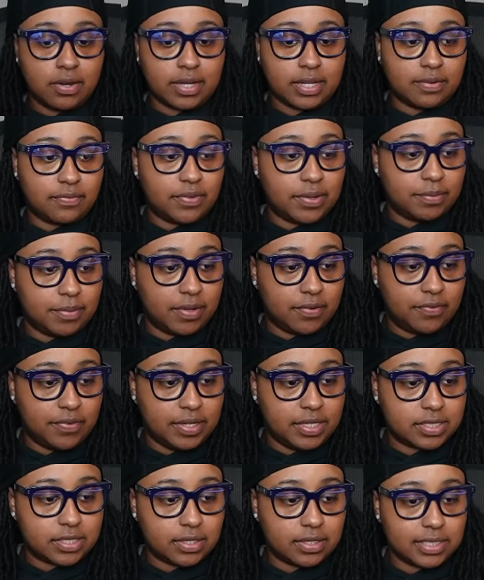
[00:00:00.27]
got a family to
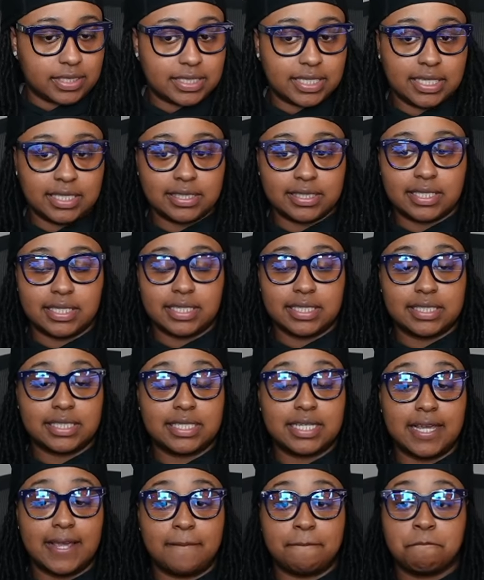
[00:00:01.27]
feed, so let's get into this
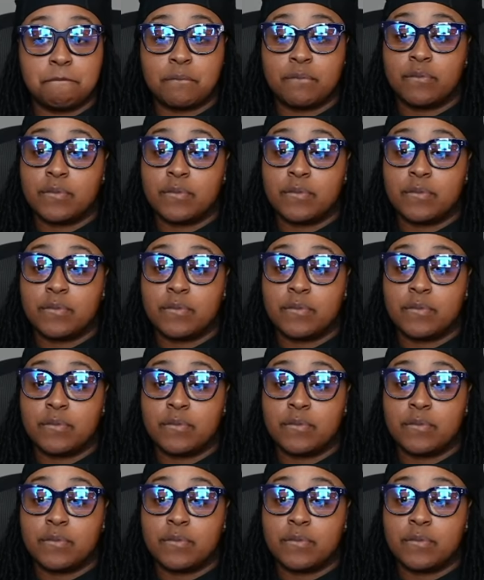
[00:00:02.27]
tea.